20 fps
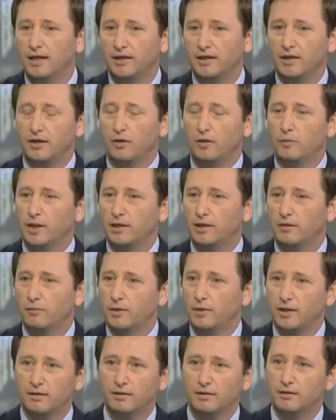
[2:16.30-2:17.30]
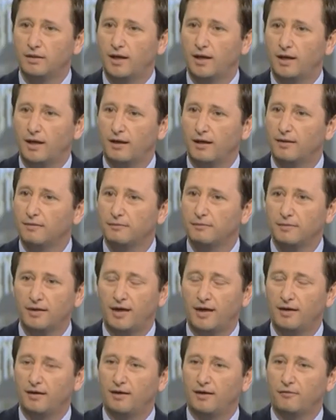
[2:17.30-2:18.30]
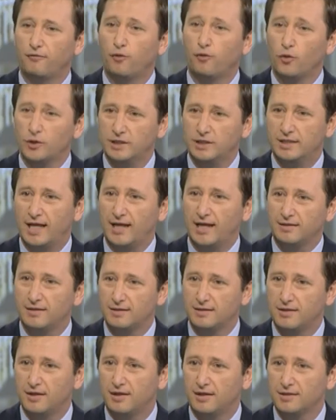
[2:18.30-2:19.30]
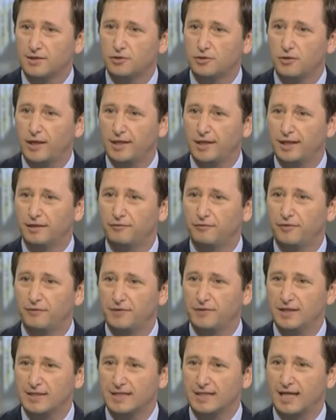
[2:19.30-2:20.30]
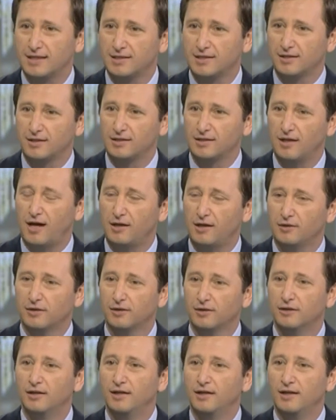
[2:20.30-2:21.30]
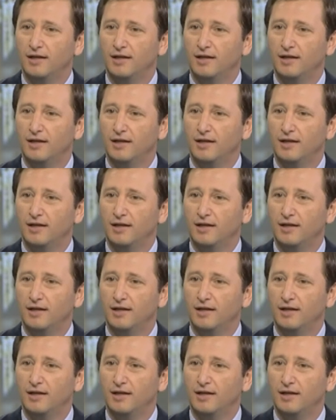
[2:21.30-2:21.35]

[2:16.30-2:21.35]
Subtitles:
when Ford debt is trading at 15 cents on the dollar,